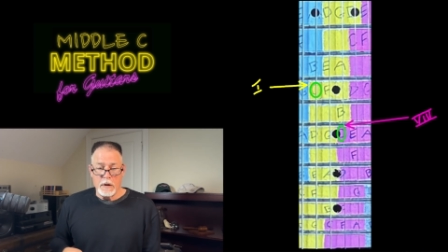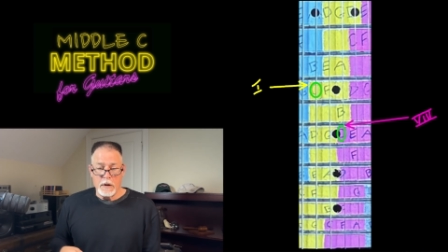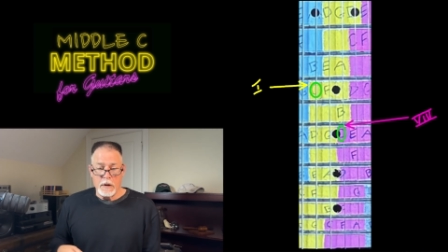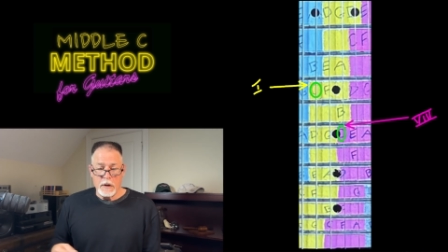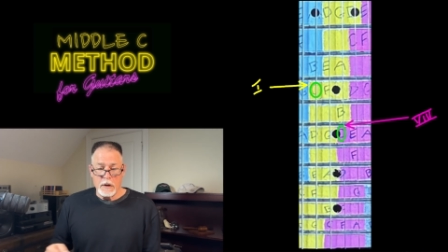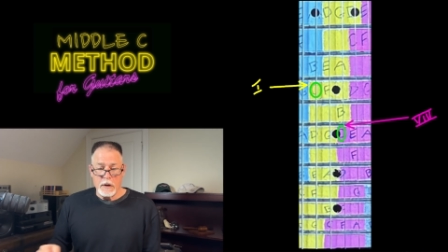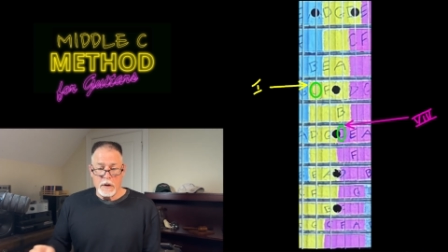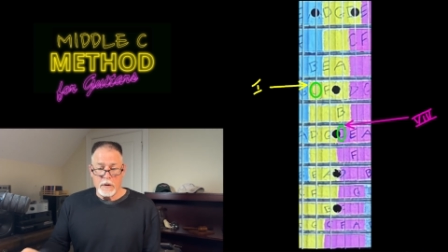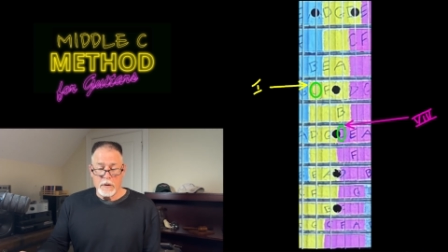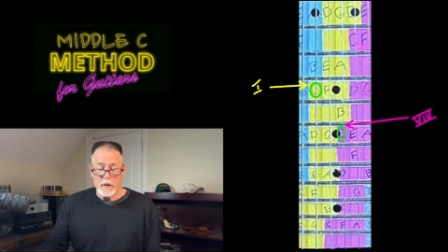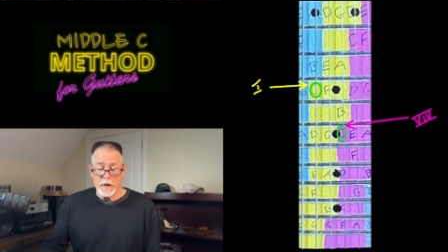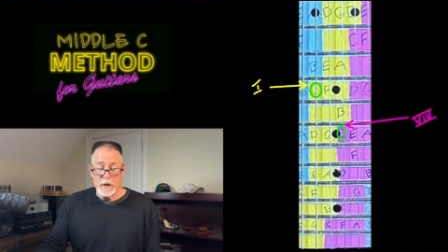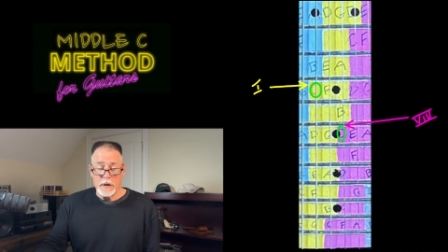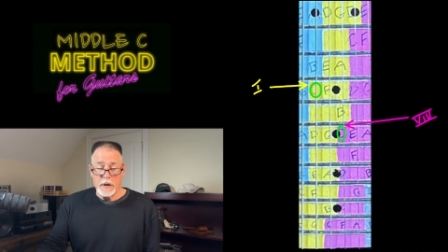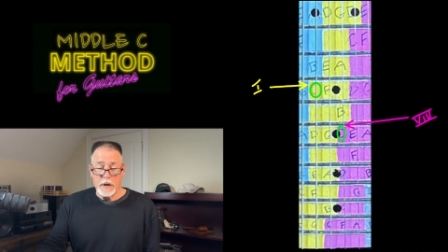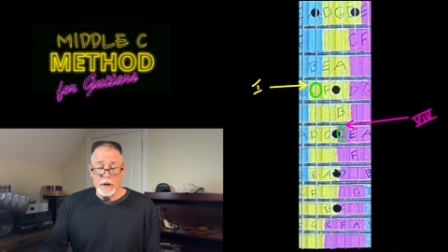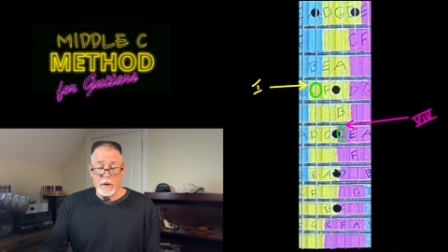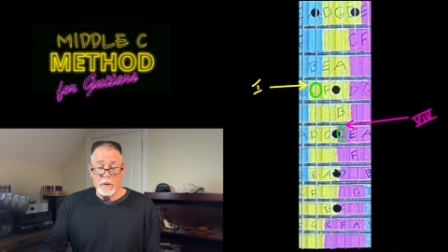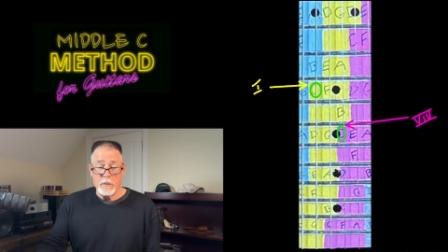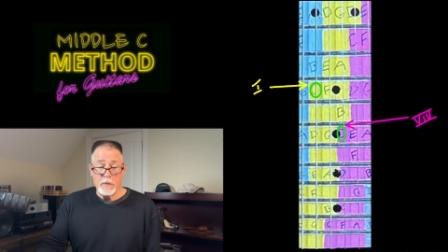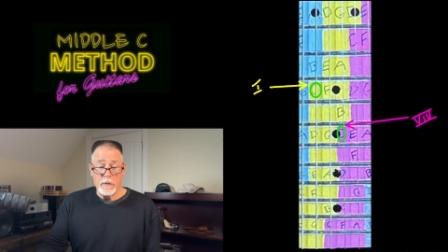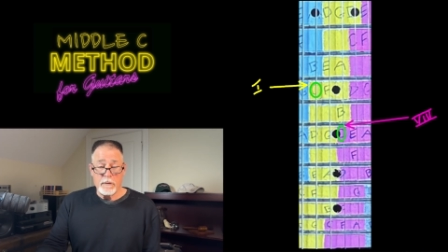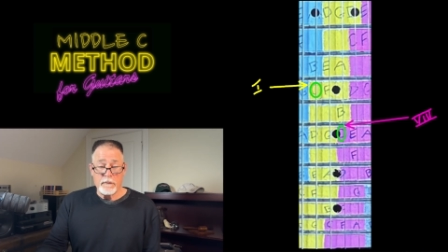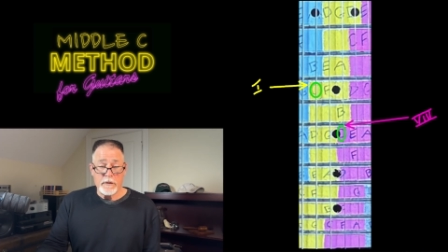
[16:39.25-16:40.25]
Okay,
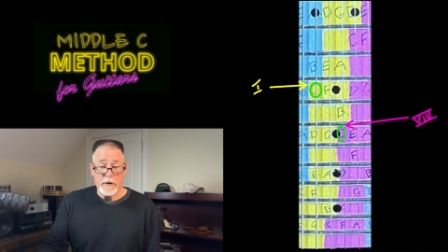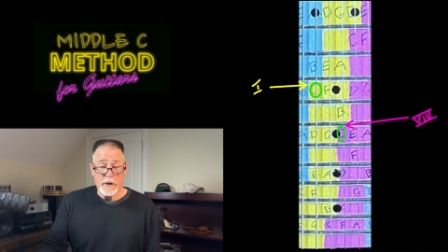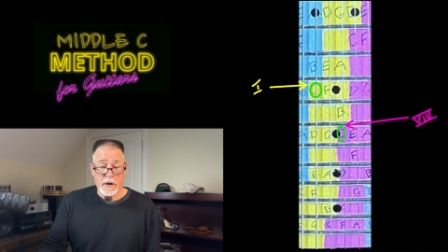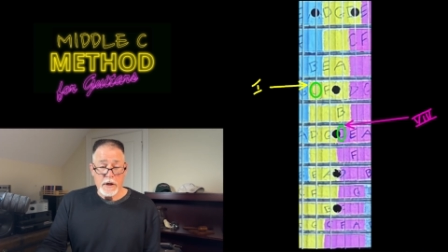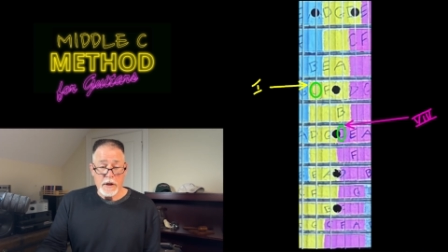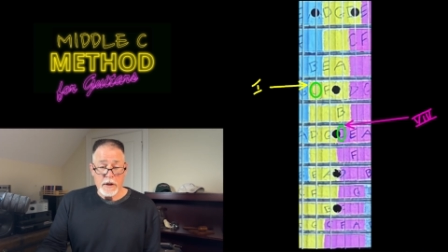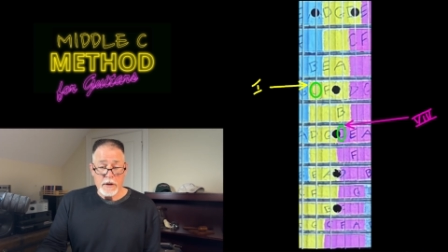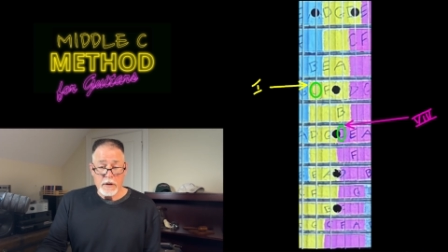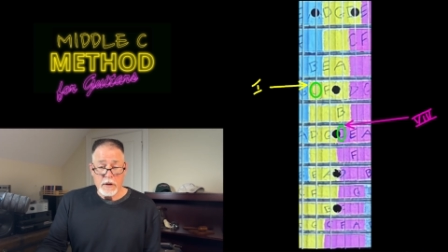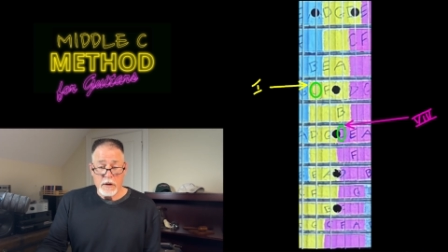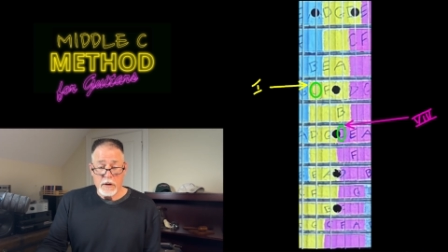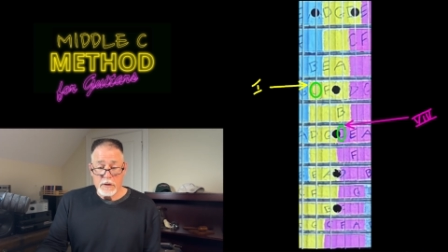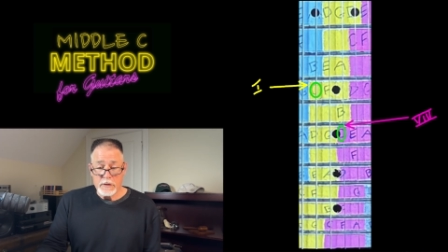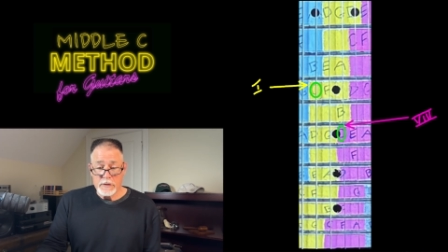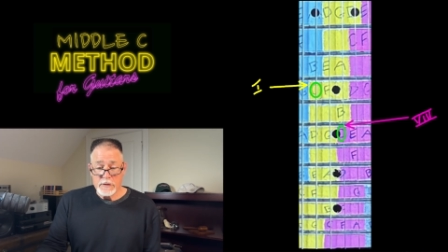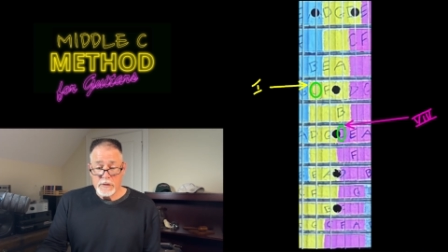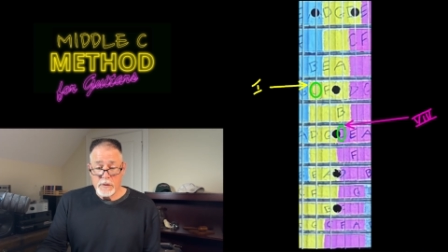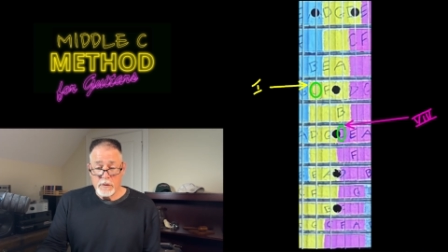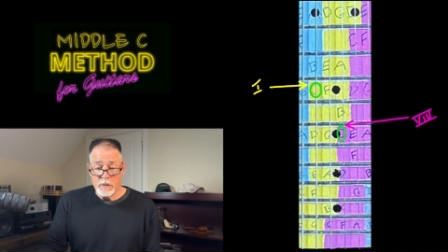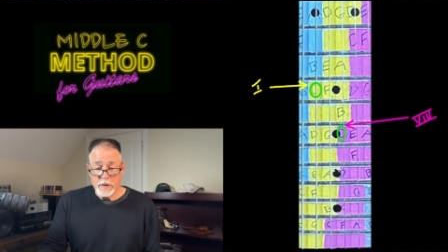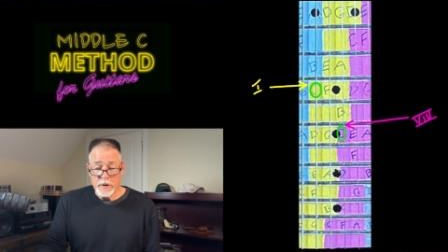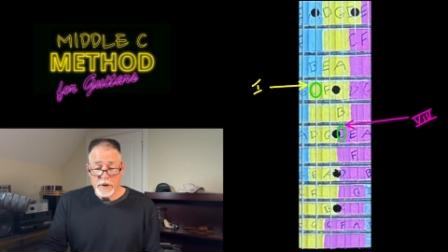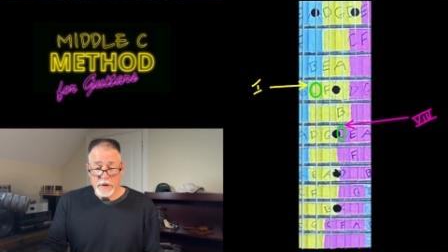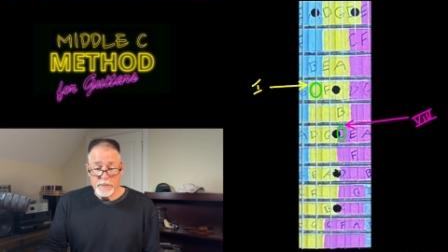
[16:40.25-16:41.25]
now we've got our
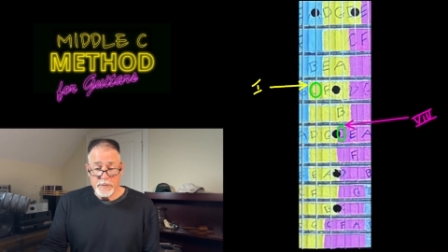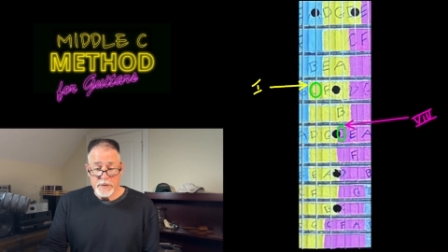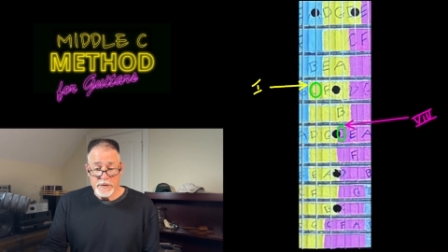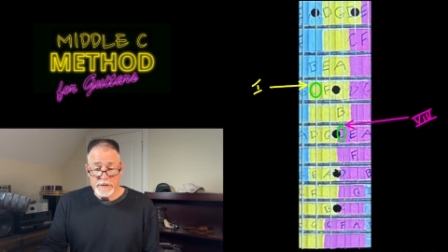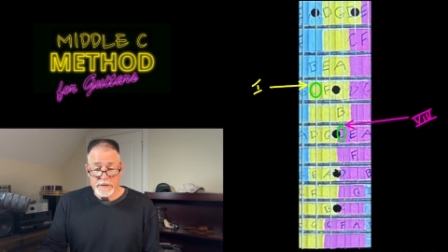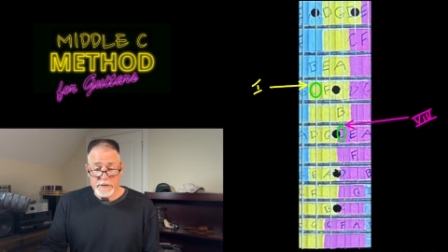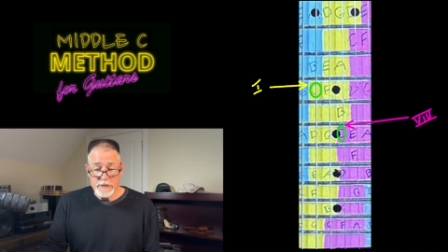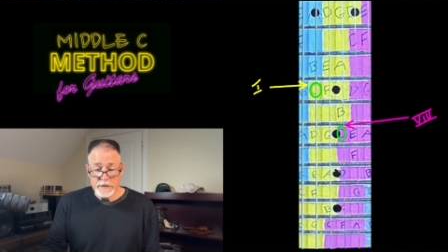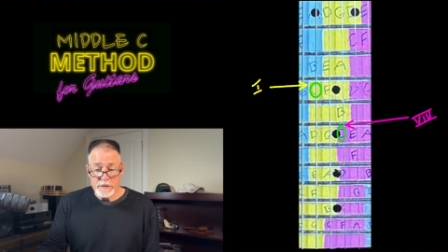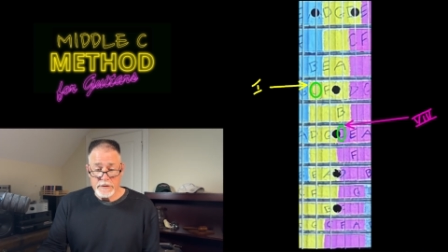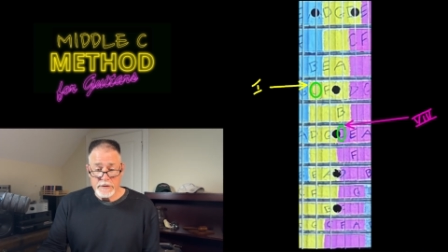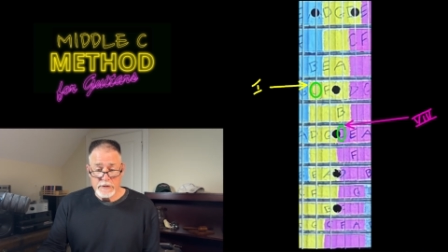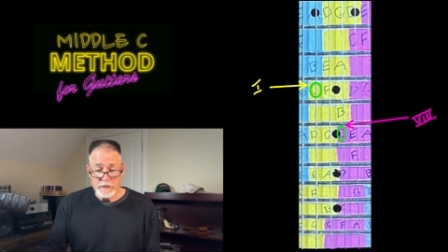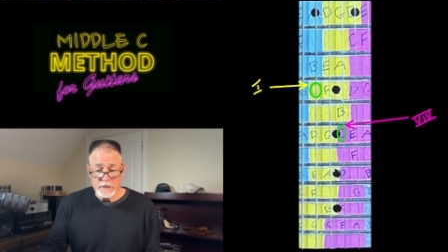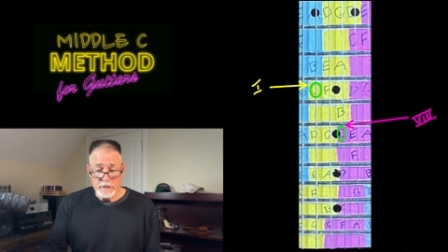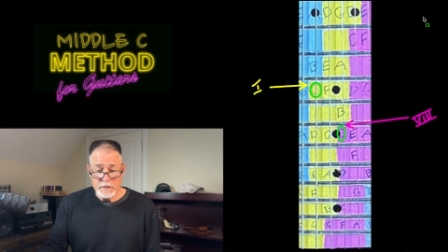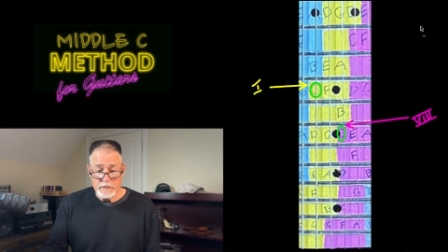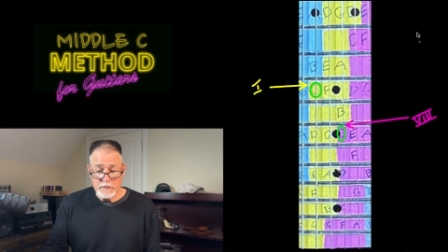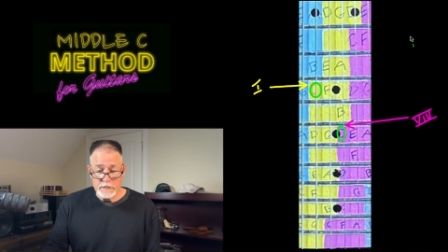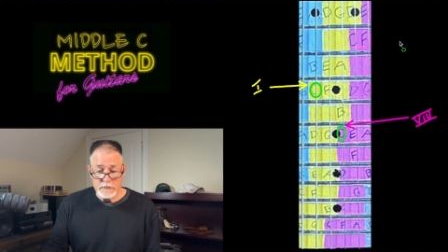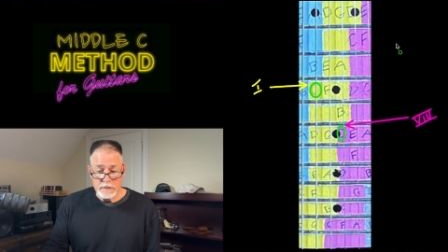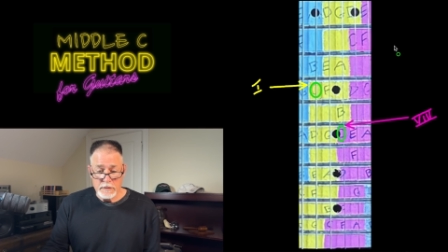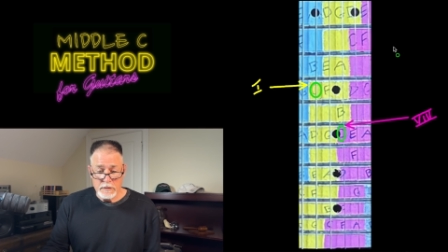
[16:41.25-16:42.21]
20 position.